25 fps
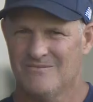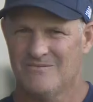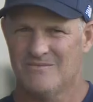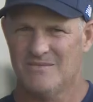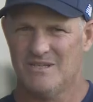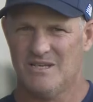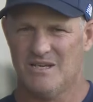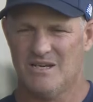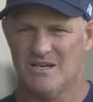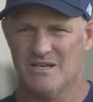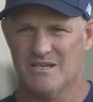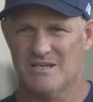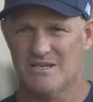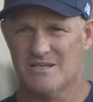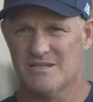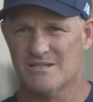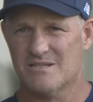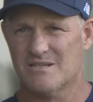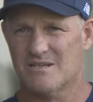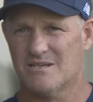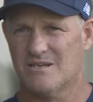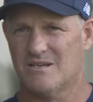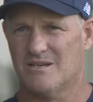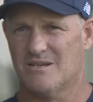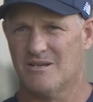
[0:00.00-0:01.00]
Yeah, he
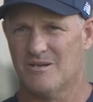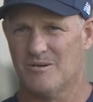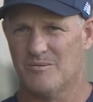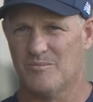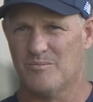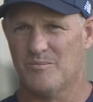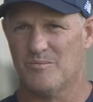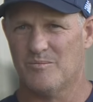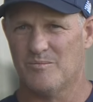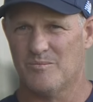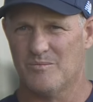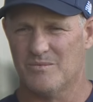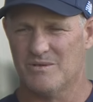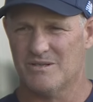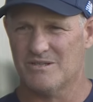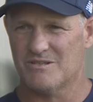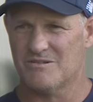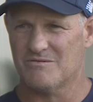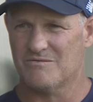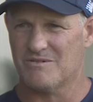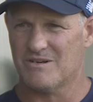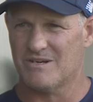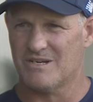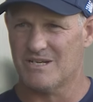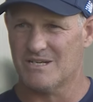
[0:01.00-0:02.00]
is a, he's
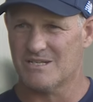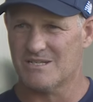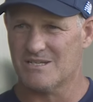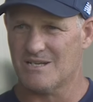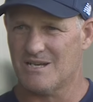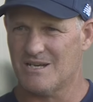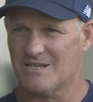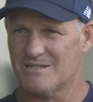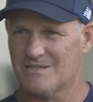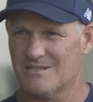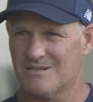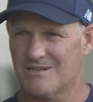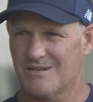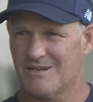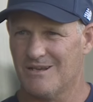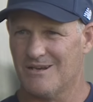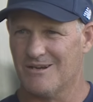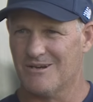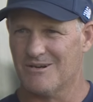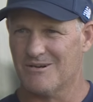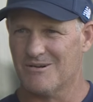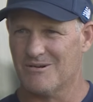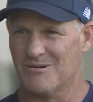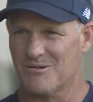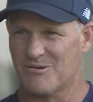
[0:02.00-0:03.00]
a very exciting
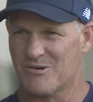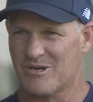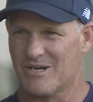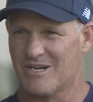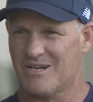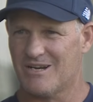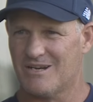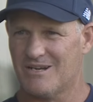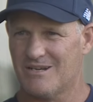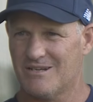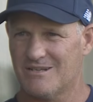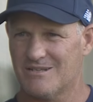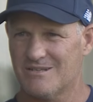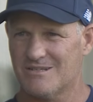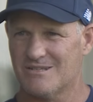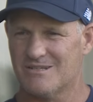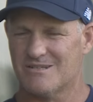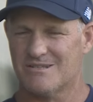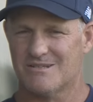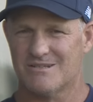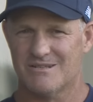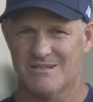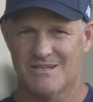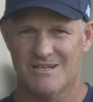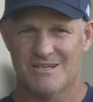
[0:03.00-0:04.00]
young cricketer.
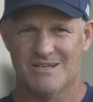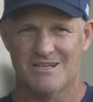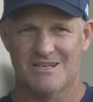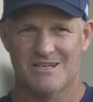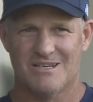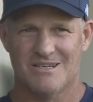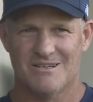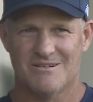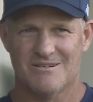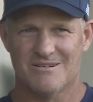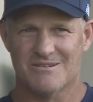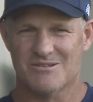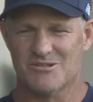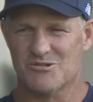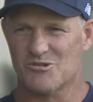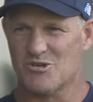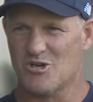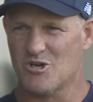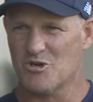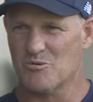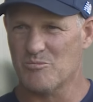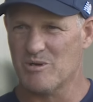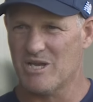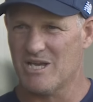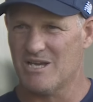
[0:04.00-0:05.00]
He's a
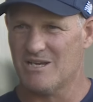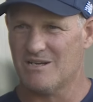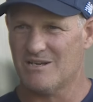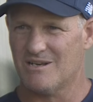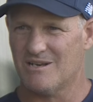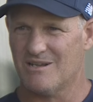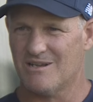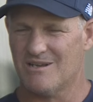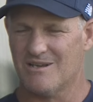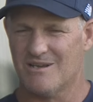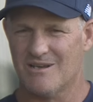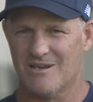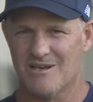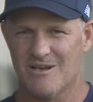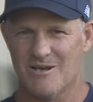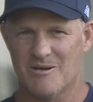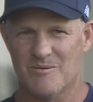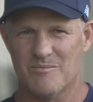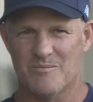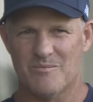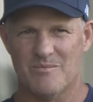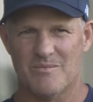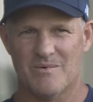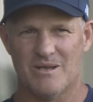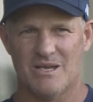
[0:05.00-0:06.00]
strong man,
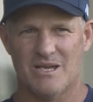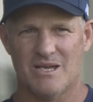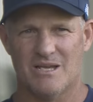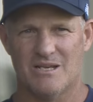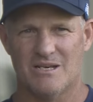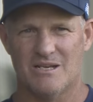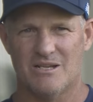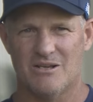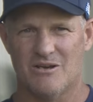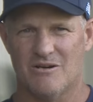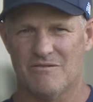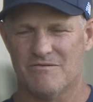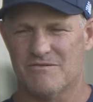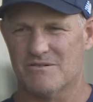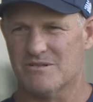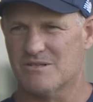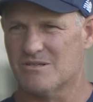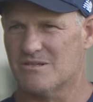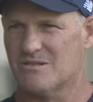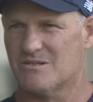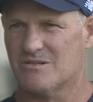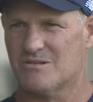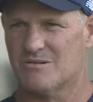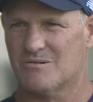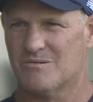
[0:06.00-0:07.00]
um, and he
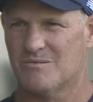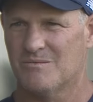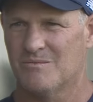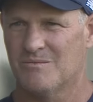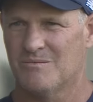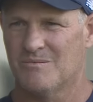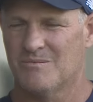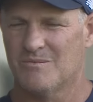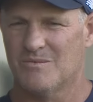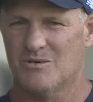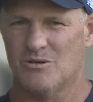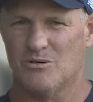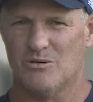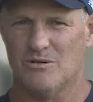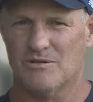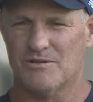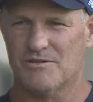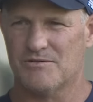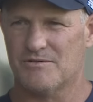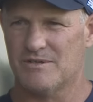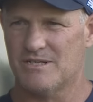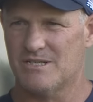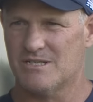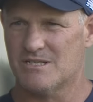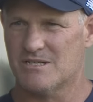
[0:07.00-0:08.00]
offers all
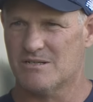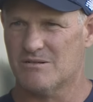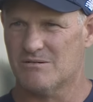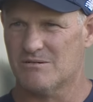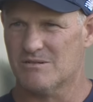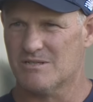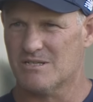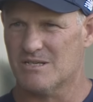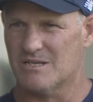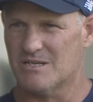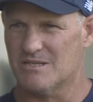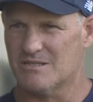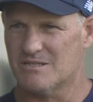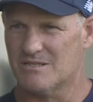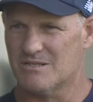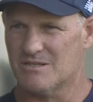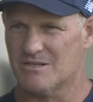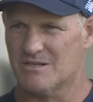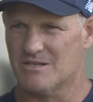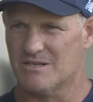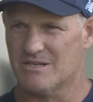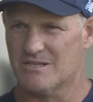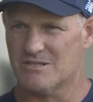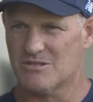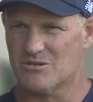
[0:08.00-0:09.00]
three skill sets. You
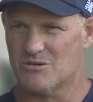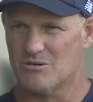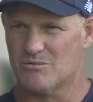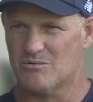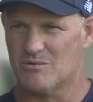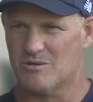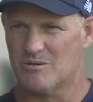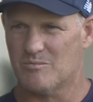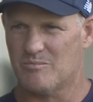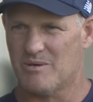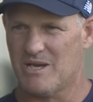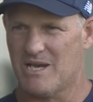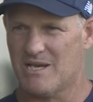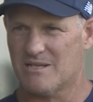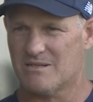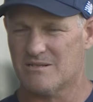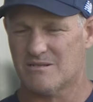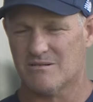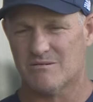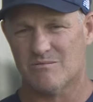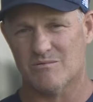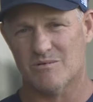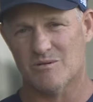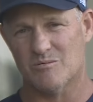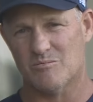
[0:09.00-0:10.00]
know, he's good with a
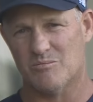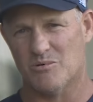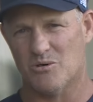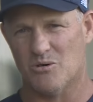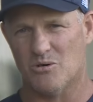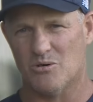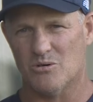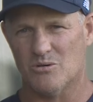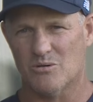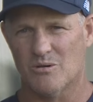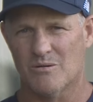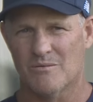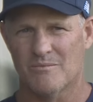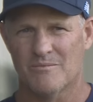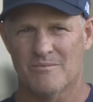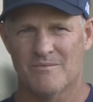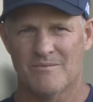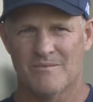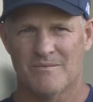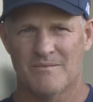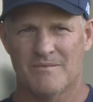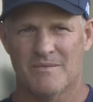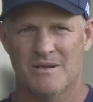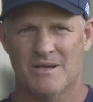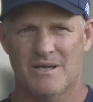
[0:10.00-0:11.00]
bat, with a ball,
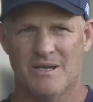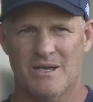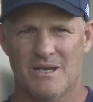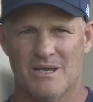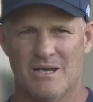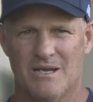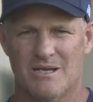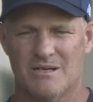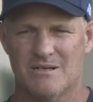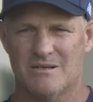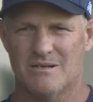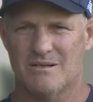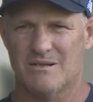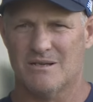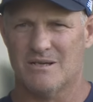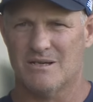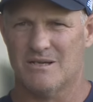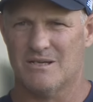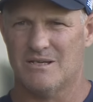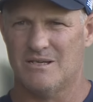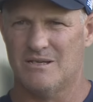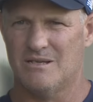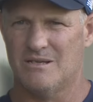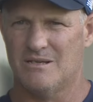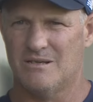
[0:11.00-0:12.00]
and uh,
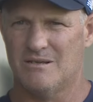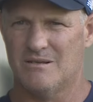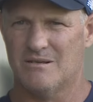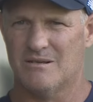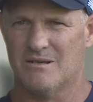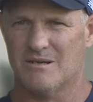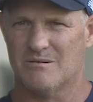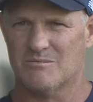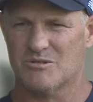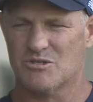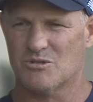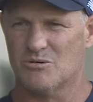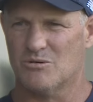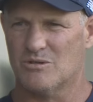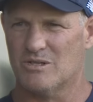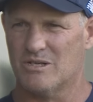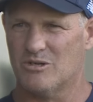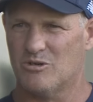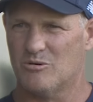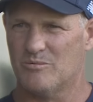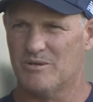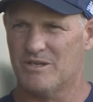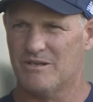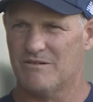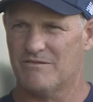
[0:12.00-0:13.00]
he. I'm sure there
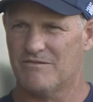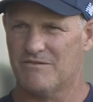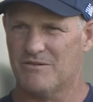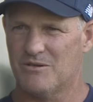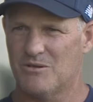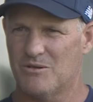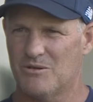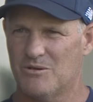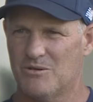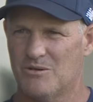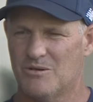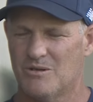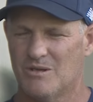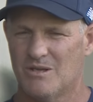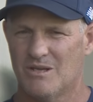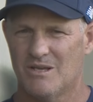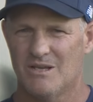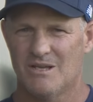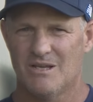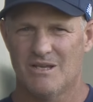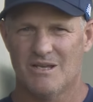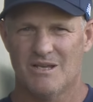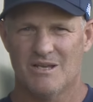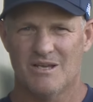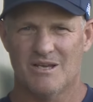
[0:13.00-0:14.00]
will be a few
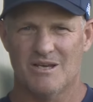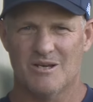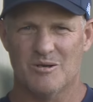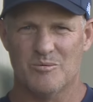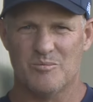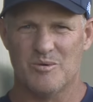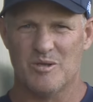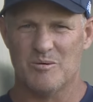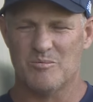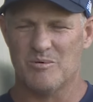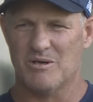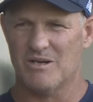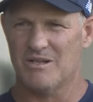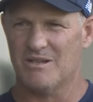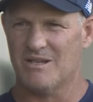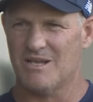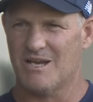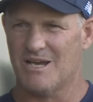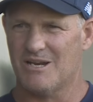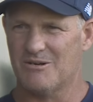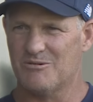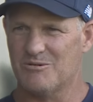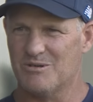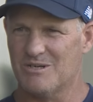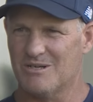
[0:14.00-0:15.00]
uh, people in the
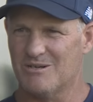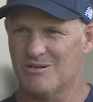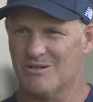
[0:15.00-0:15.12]
hundred